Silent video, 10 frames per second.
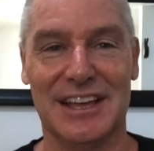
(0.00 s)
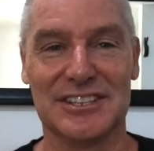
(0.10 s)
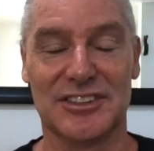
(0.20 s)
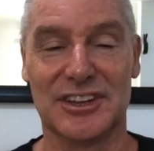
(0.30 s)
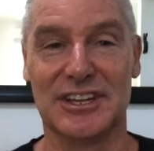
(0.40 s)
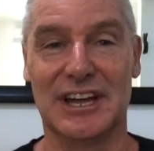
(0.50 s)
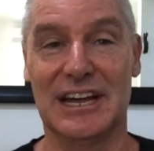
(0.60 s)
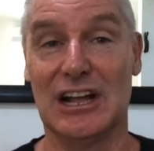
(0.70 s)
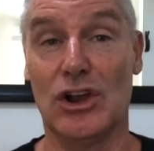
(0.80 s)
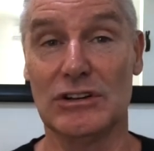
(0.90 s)
So
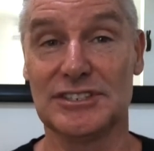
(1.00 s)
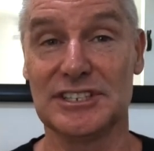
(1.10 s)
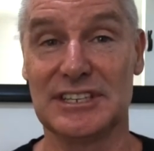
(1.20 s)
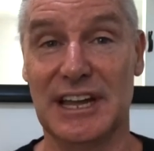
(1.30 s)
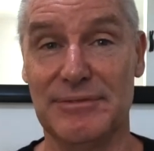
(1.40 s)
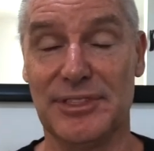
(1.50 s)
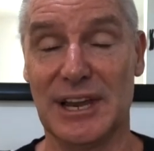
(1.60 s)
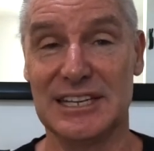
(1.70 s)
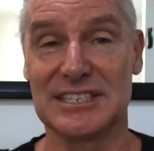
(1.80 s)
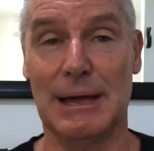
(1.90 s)
the clock ticked down for the
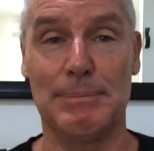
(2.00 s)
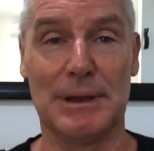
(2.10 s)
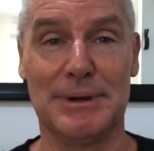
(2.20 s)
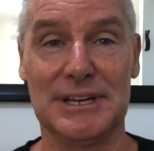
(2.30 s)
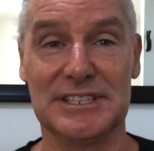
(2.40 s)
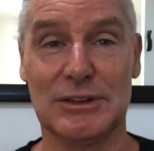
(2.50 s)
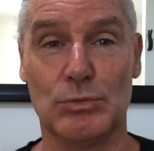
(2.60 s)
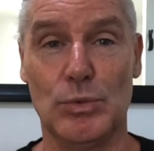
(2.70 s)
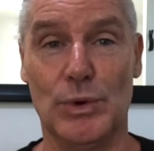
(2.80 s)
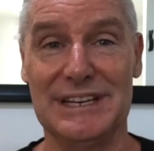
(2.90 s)
last couple of minutes,
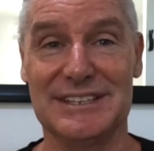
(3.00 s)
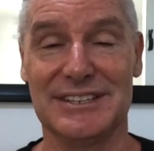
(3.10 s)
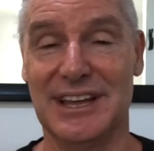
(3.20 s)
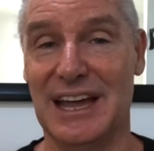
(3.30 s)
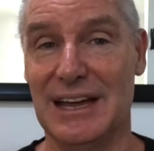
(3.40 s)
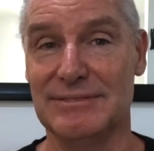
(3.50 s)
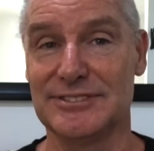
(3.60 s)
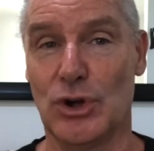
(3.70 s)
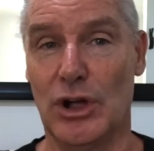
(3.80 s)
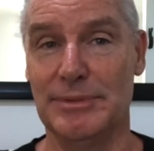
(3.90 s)
and we went to the
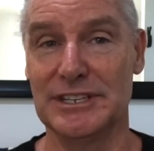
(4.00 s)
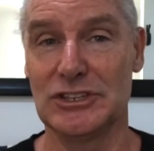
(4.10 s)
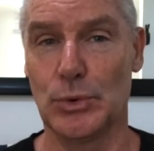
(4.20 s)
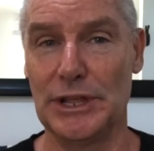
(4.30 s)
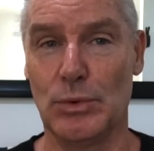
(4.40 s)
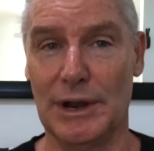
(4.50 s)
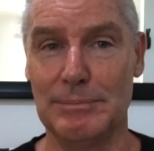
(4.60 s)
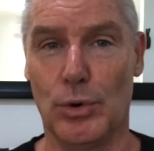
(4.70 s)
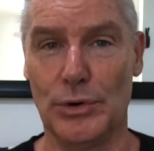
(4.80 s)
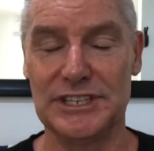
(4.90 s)
half time at
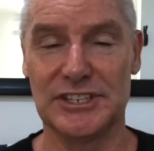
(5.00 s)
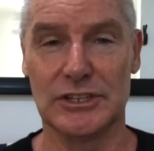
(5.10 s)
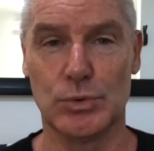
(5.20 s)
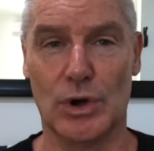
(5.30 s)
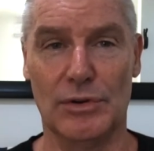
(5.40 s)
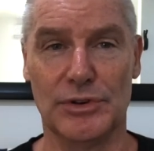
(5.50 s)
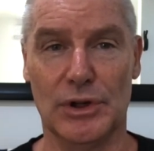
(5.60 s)
21 points to 12.